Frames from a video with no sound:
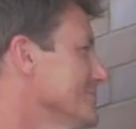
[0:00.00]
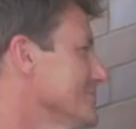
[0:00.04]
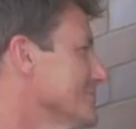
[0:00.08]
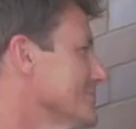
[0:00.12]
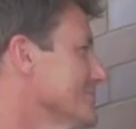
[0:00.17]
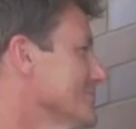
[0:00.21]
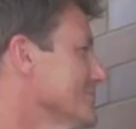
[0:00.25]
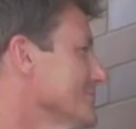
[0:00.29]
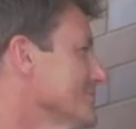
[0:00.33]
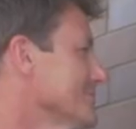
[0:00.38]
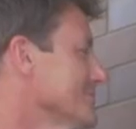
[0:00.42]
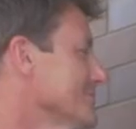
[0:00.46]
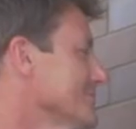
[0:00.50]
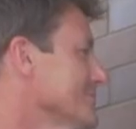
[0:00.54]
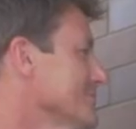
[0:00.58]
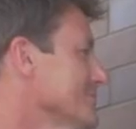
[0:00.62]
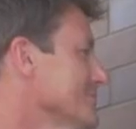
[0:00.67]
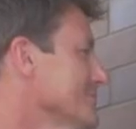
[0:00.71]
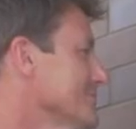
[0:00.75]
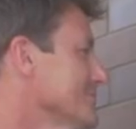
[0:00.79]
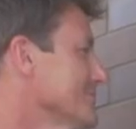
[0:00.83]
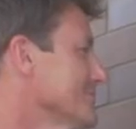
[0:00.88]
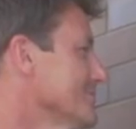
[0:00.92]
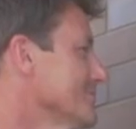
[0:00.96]

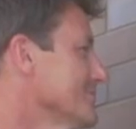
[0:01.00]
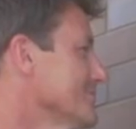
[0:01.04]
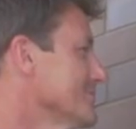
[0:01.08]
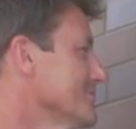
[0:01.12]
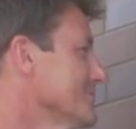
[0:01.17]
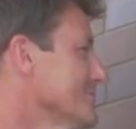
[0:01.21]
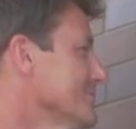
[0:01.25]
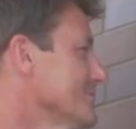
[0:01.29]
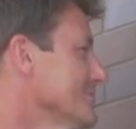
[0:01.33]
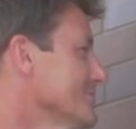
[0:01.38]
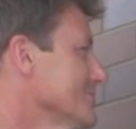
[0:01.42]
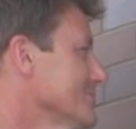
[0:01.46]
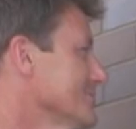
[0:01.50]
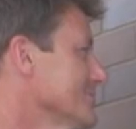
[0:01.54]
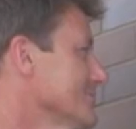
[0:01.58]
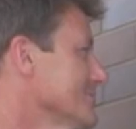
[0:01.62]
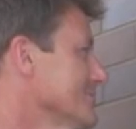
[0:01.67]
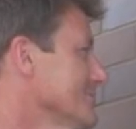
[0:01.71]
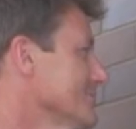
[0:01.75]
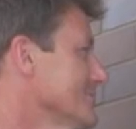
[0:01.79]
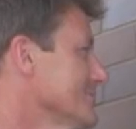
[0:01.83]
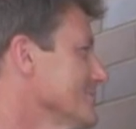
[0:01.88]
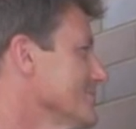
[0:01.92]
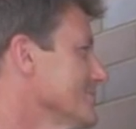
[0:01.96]

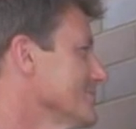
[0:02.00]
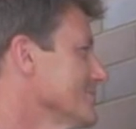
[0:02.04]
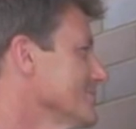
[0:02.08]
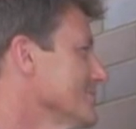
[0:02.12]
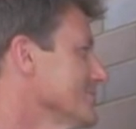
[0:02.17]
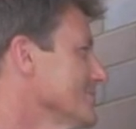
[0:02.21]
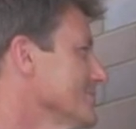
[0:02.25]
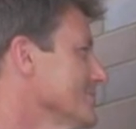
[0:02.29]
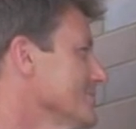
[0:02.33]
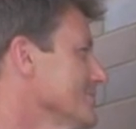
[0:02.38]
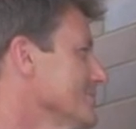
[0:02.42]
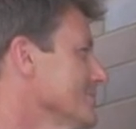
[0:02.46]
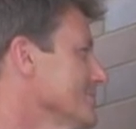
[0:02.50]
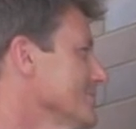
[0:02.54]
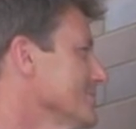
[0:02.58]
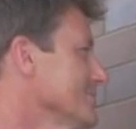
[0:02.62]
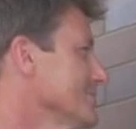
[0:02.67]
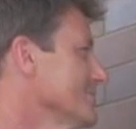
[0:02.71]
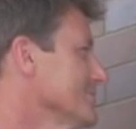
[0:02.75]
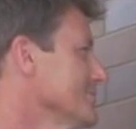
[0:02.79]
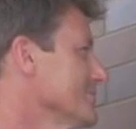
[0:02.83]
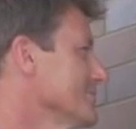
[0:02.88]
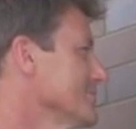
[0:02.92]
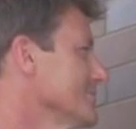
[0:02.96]

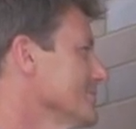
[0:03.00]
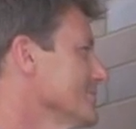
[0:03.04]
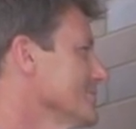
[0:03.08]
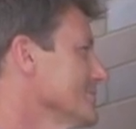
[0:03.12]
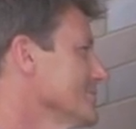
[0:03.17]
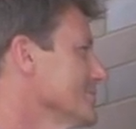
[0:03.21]
(not speaking)